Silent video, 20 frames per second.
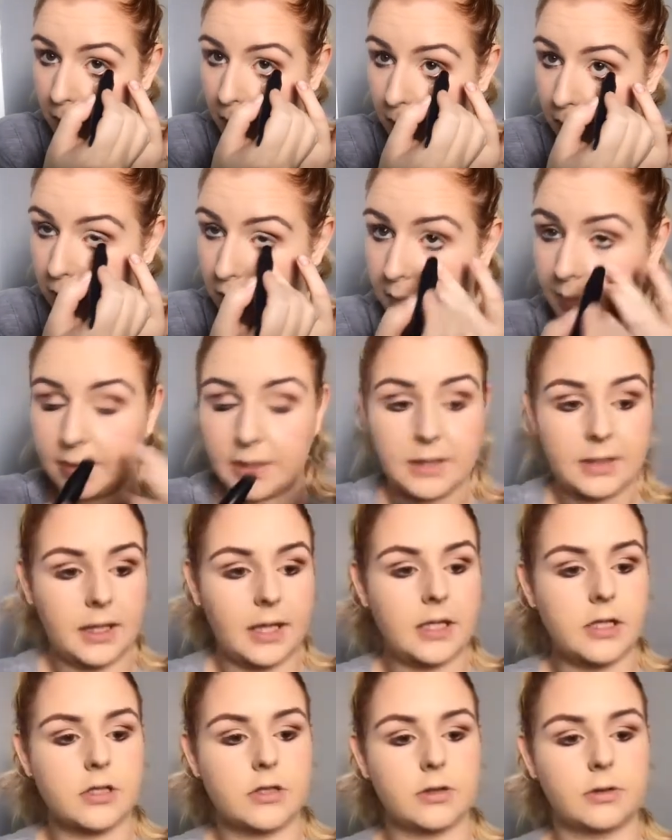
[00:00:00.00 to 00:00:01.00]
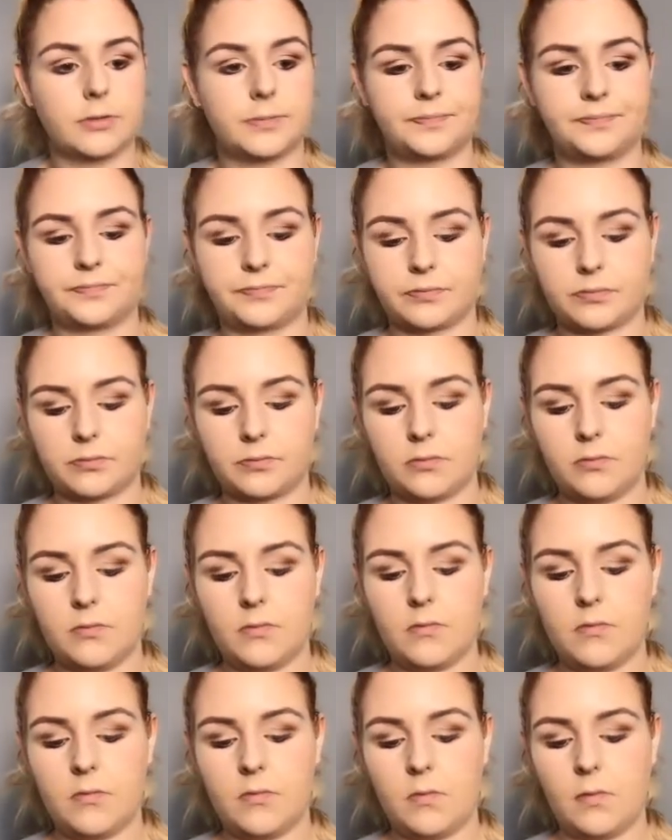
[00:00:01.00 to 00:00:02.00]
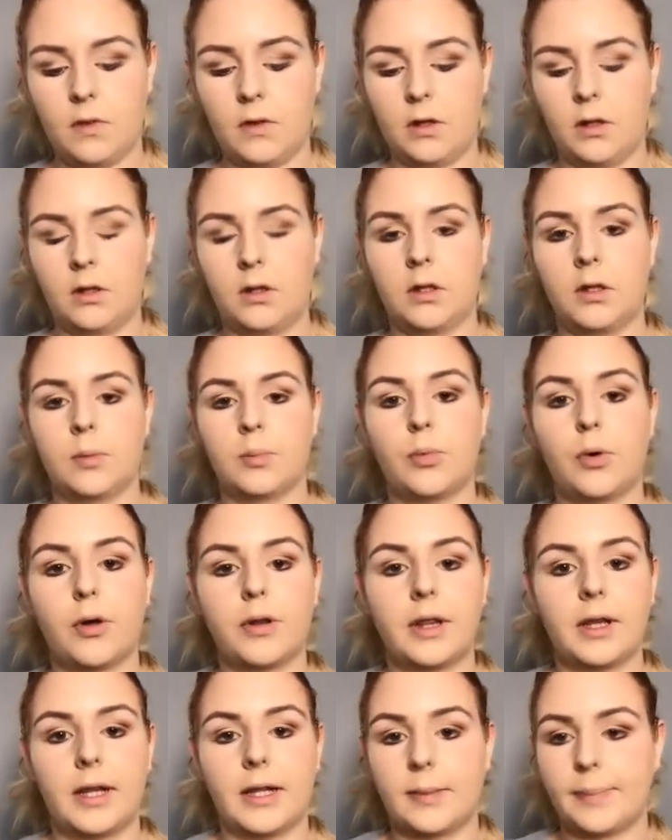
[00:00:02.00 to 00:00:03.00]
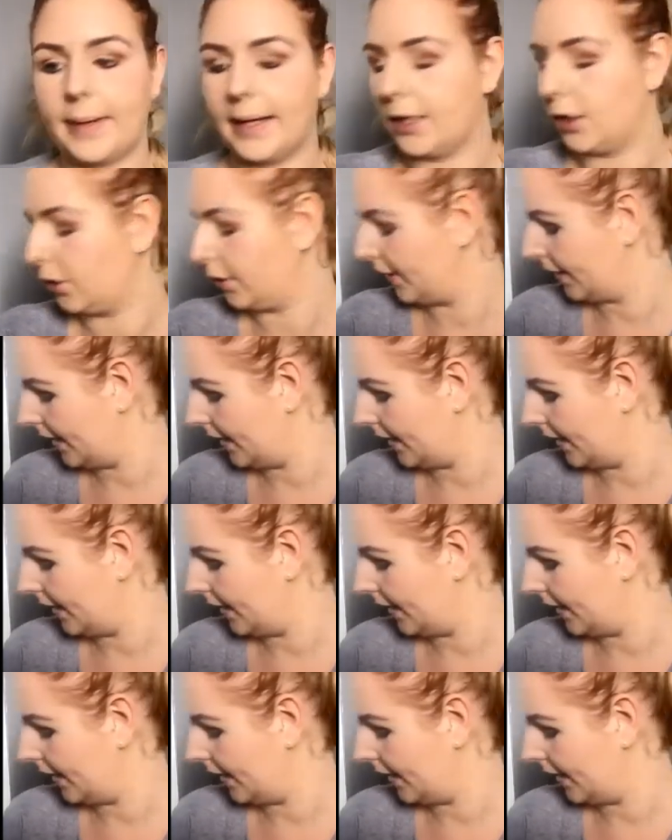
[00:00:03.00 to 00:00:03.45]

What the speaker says: But we're going to blend it in, so put the lid back